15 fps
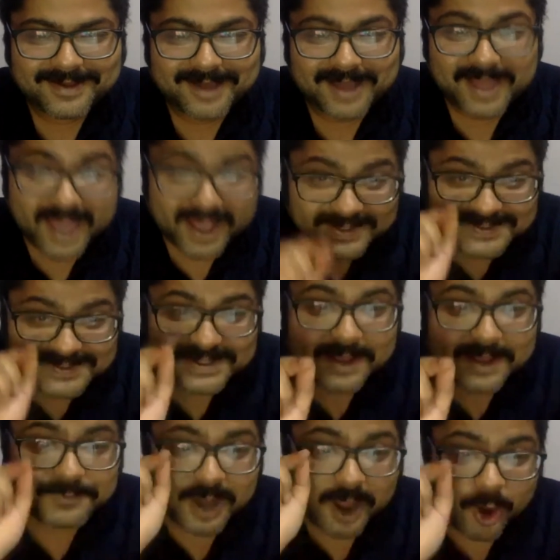
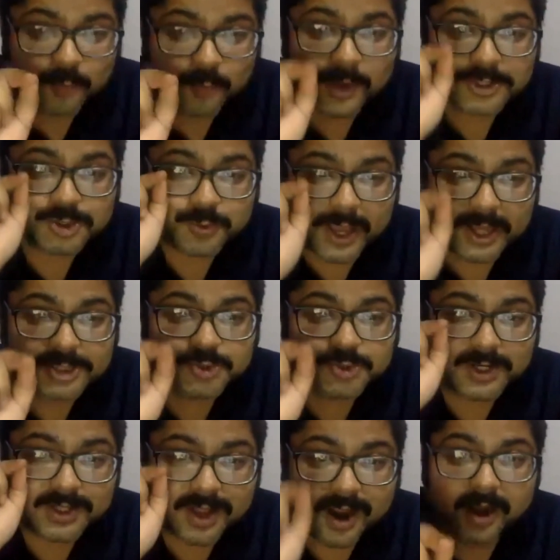Except how much you
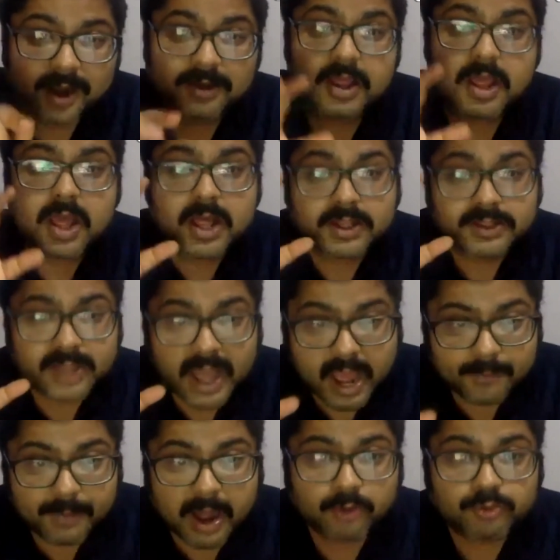actually earn. The
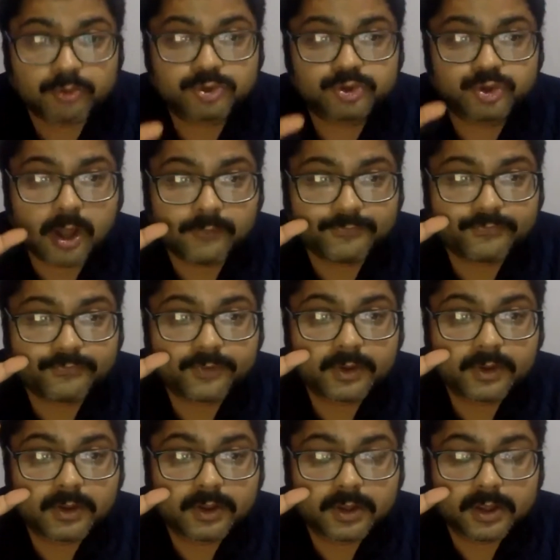amount of
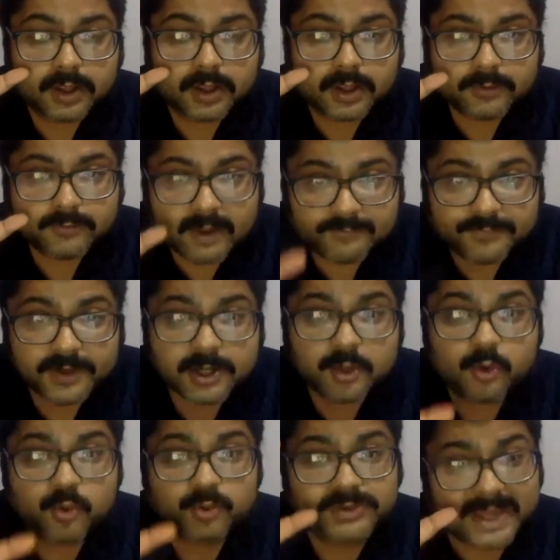
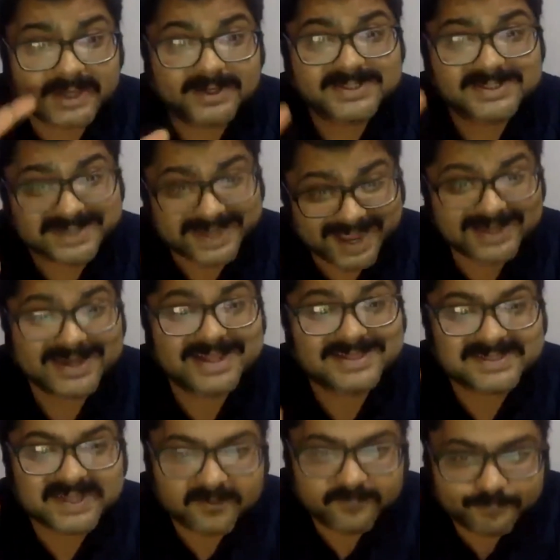revenue that a state
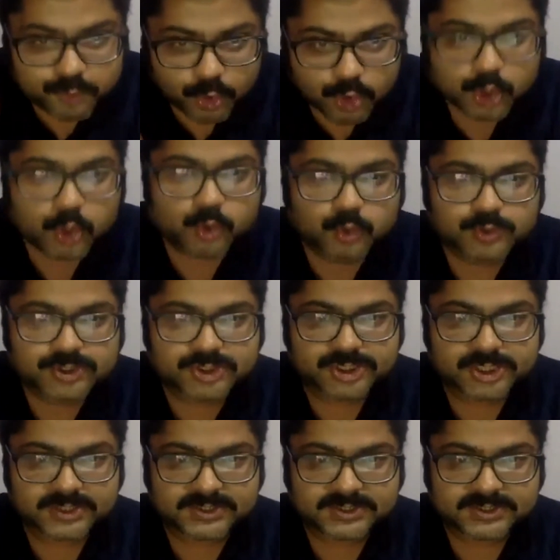itself
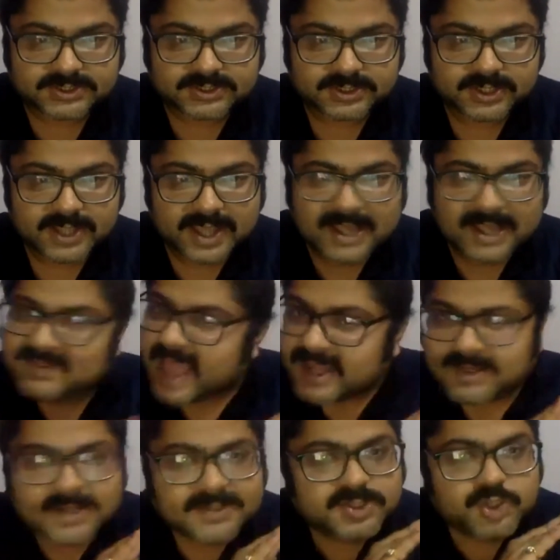produces that
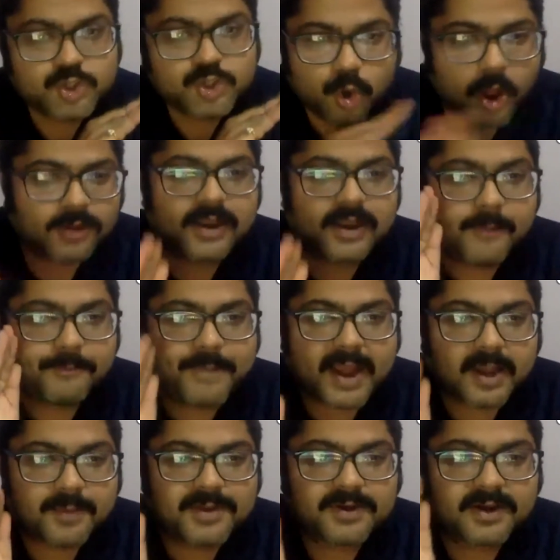is not a
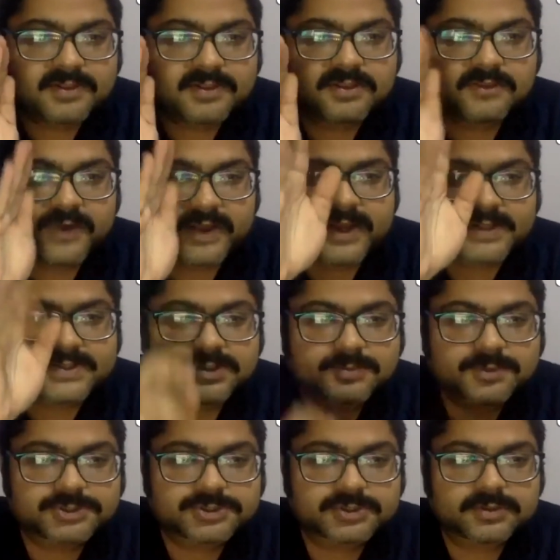parameter in the Finance
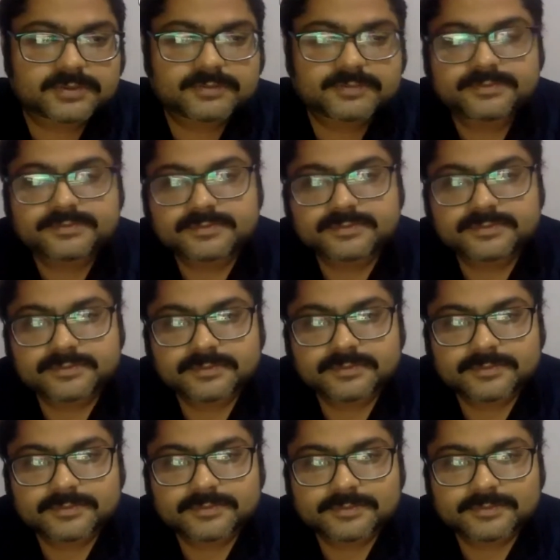Commission.
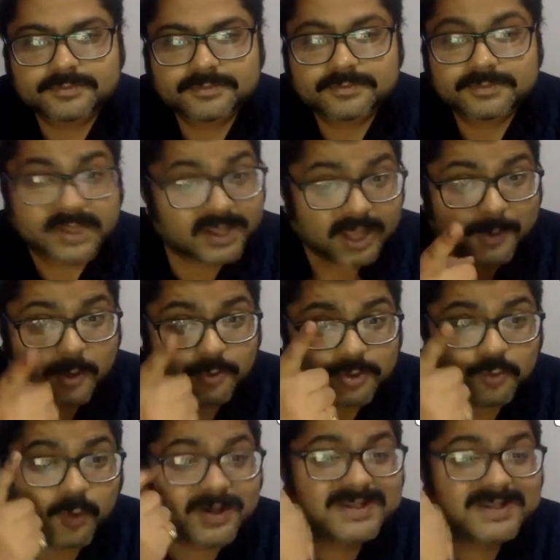Think about it.
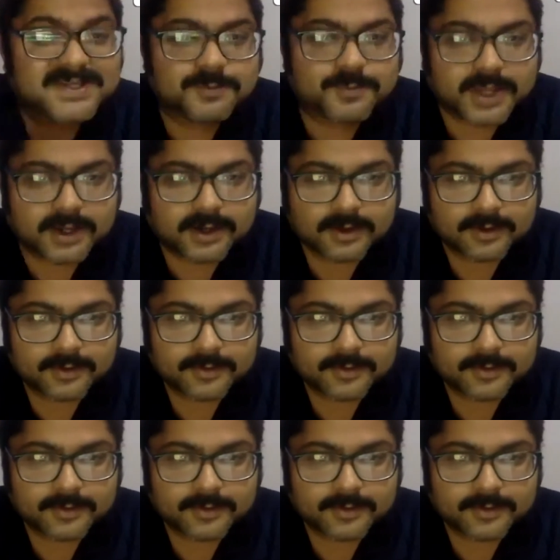What does it mean?